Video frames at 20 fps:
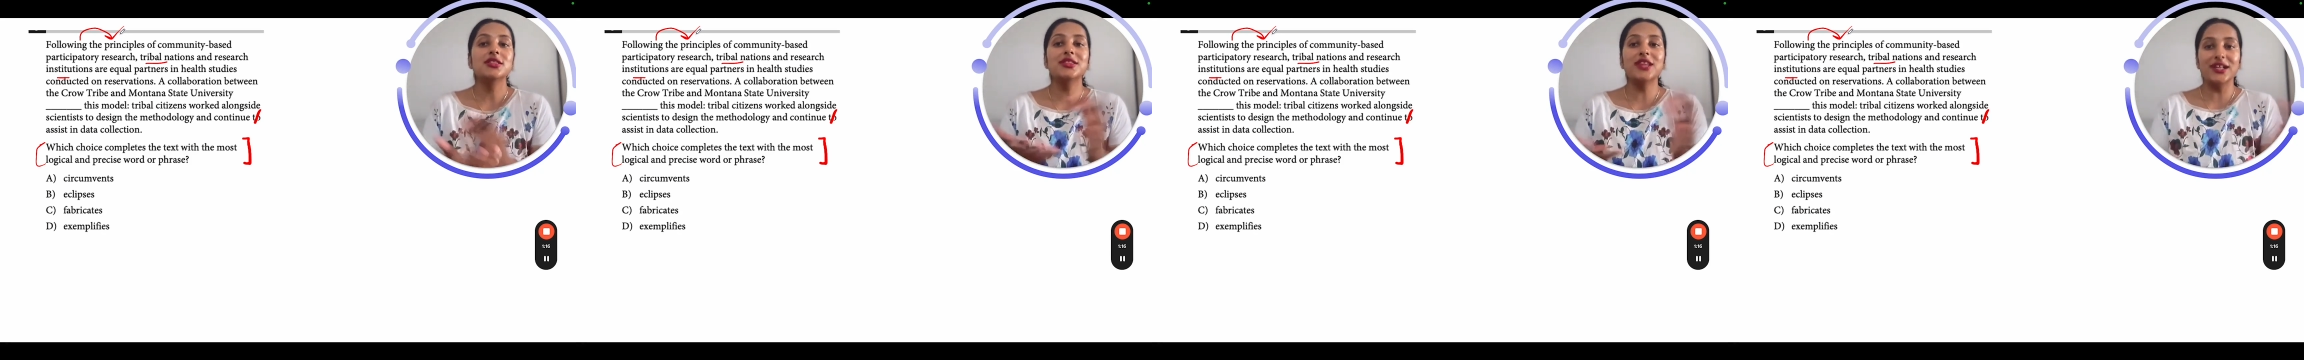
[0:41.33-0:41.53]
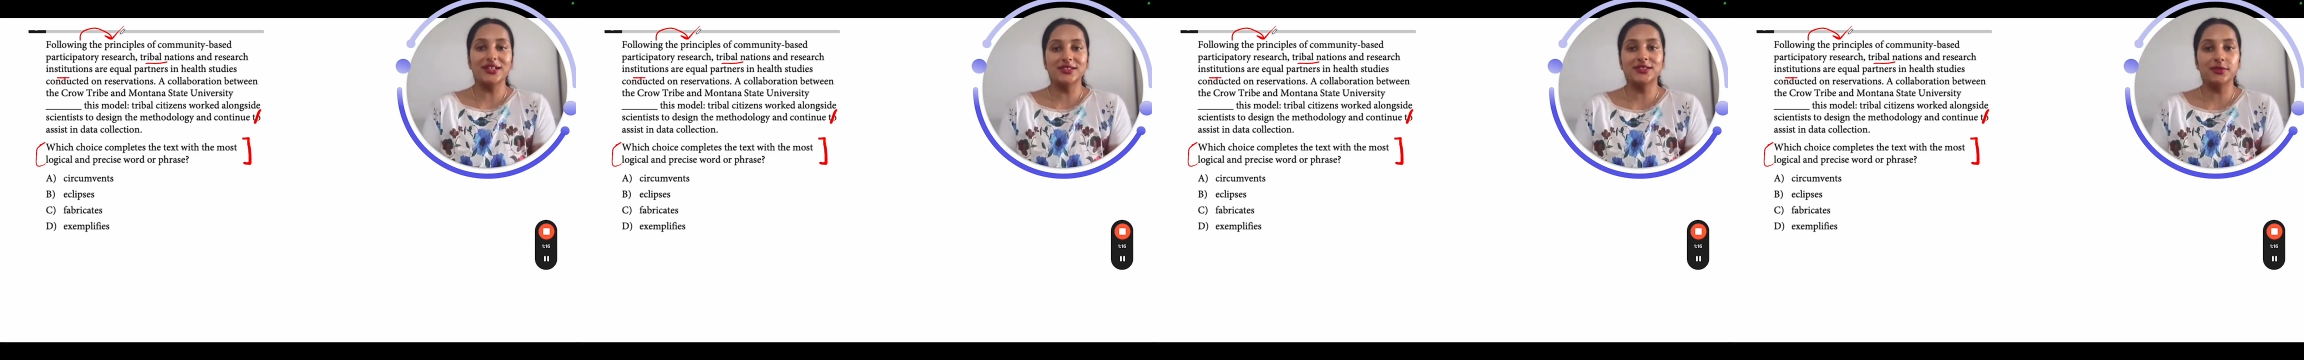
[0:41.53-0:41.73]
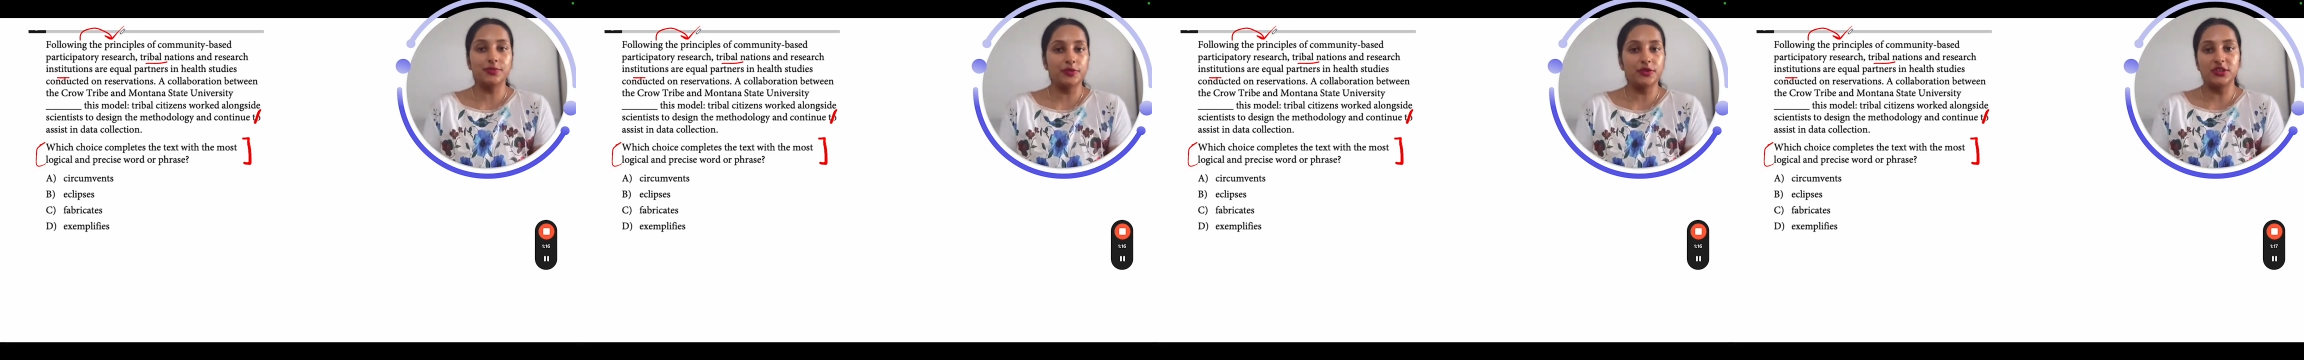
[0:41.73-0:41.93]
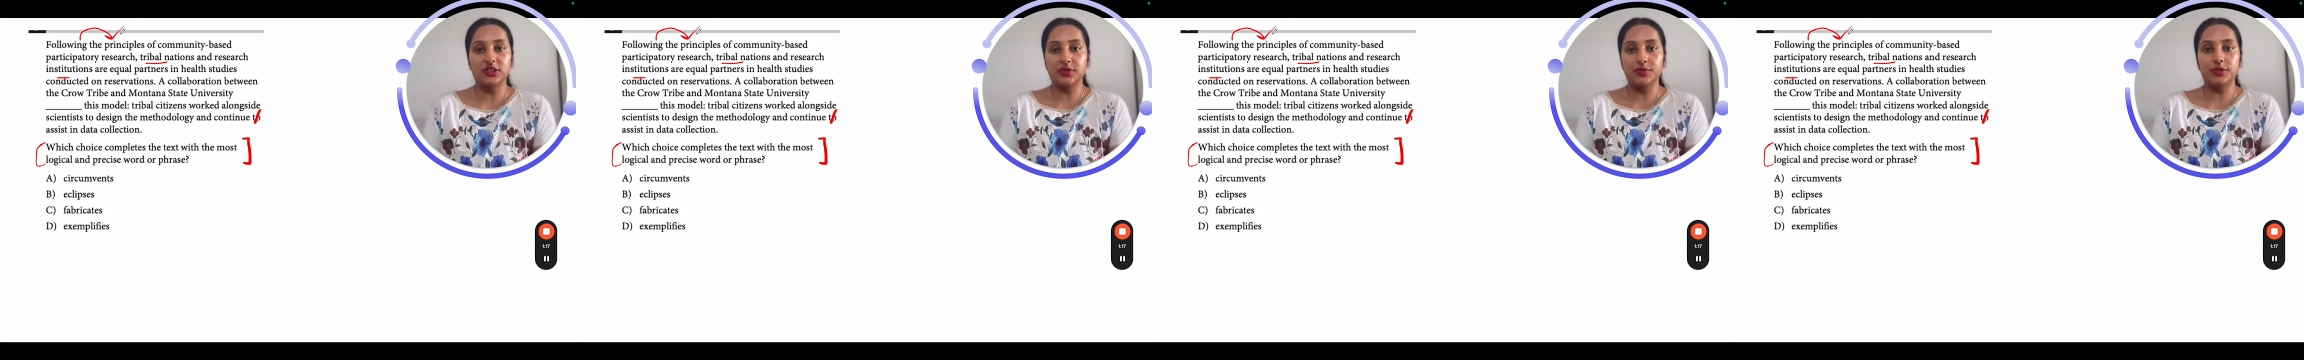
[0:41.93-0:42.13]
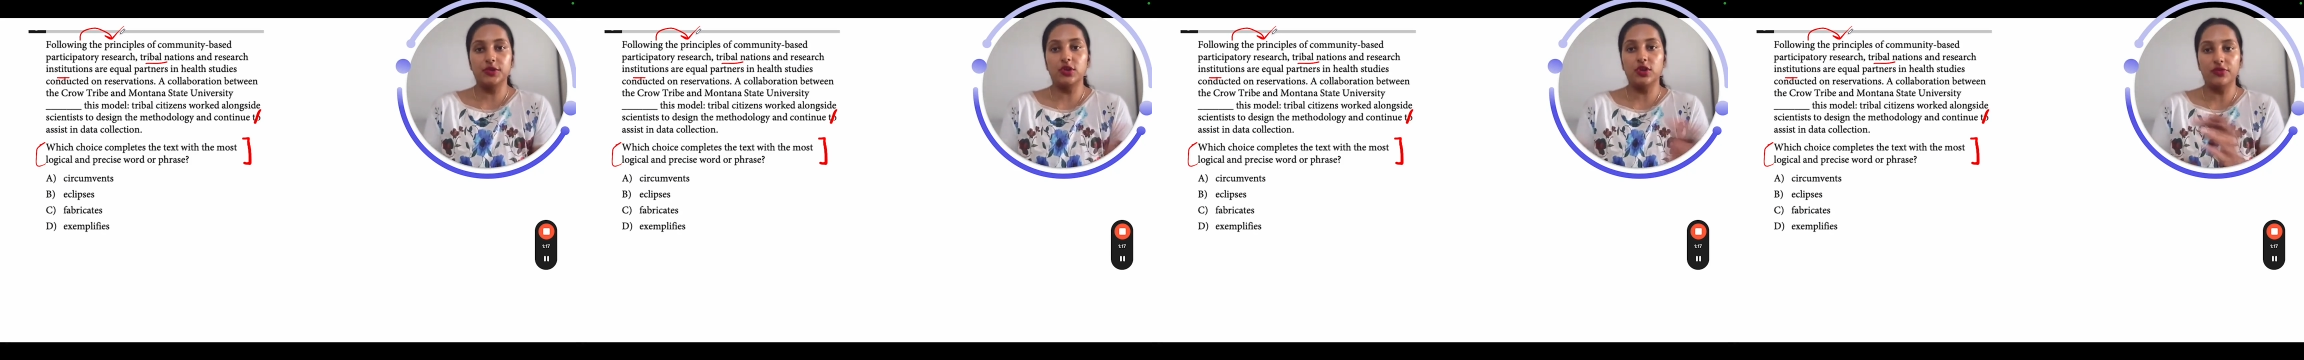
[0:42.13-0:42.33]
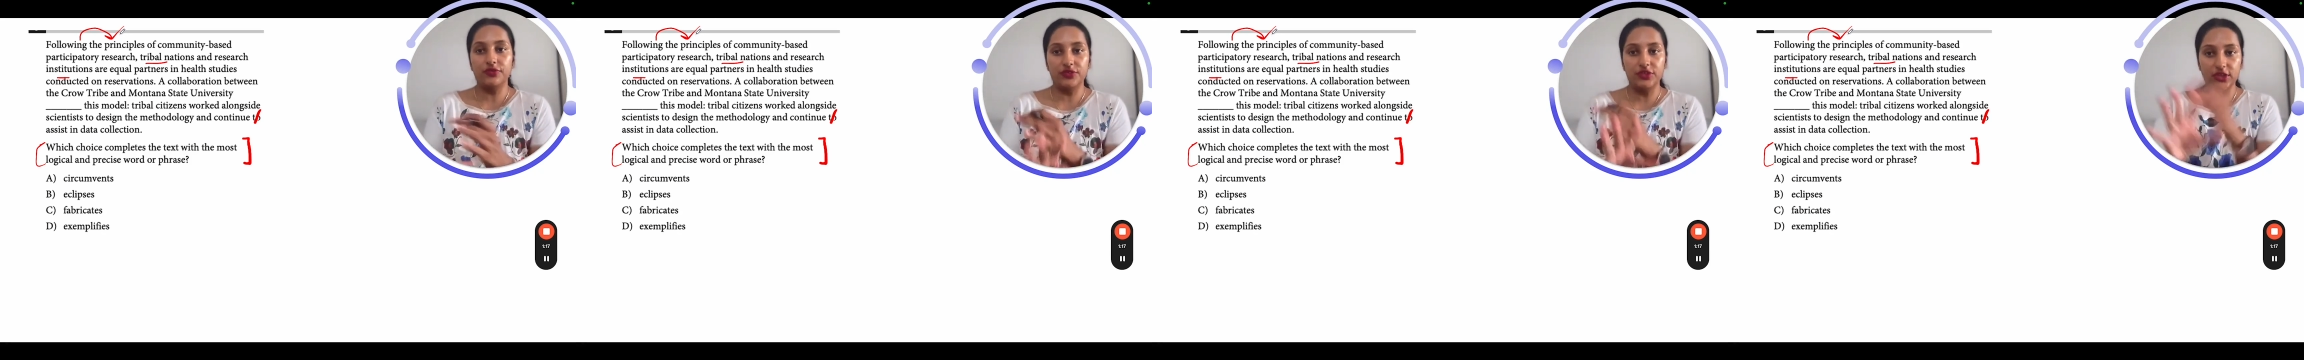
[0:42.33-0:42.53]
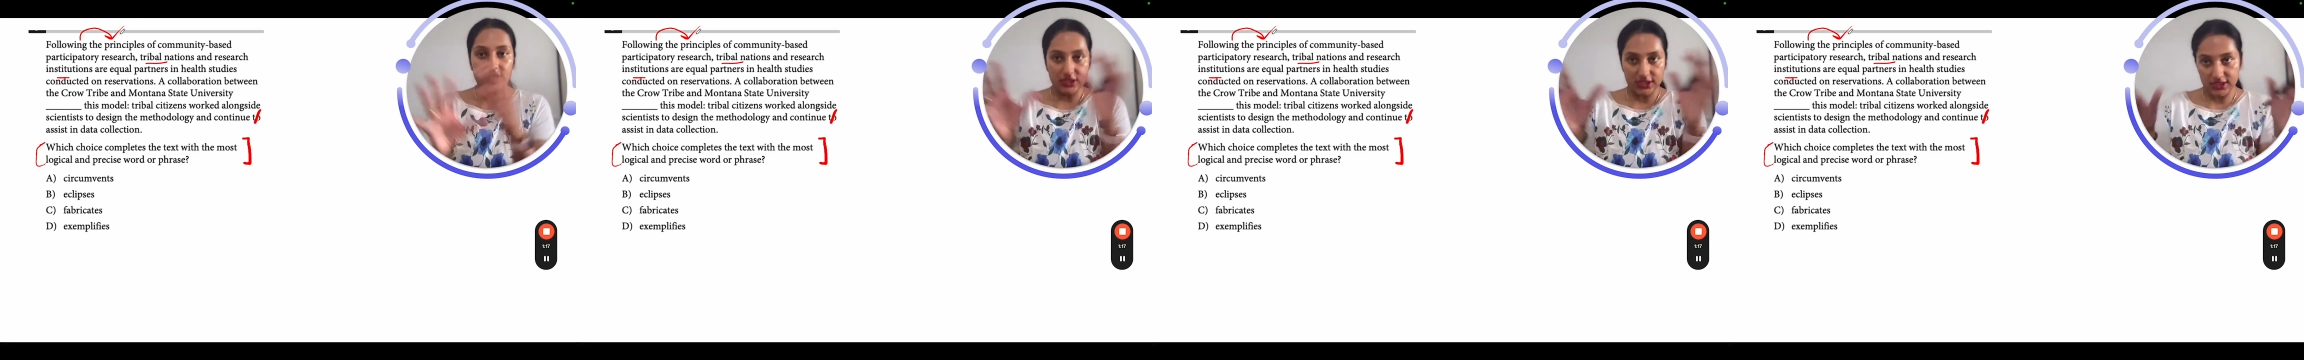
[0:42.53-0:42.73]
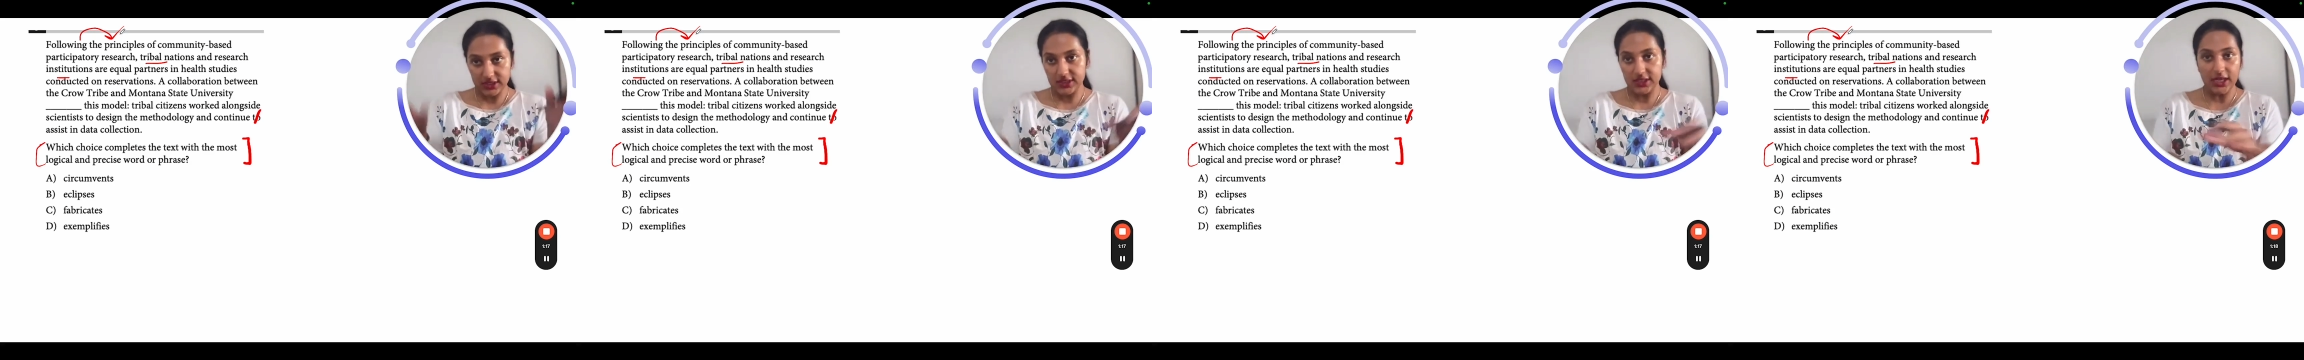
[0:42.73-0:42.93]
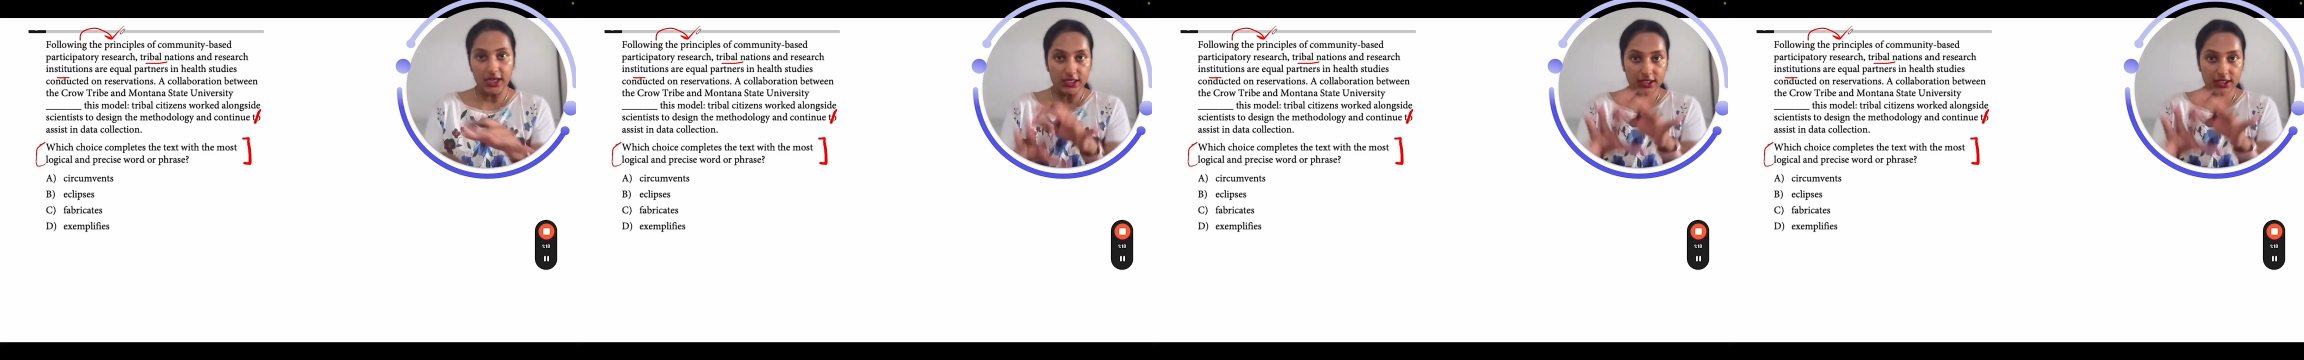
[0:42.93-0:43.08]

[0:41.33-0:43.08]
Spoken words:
That's the principle of this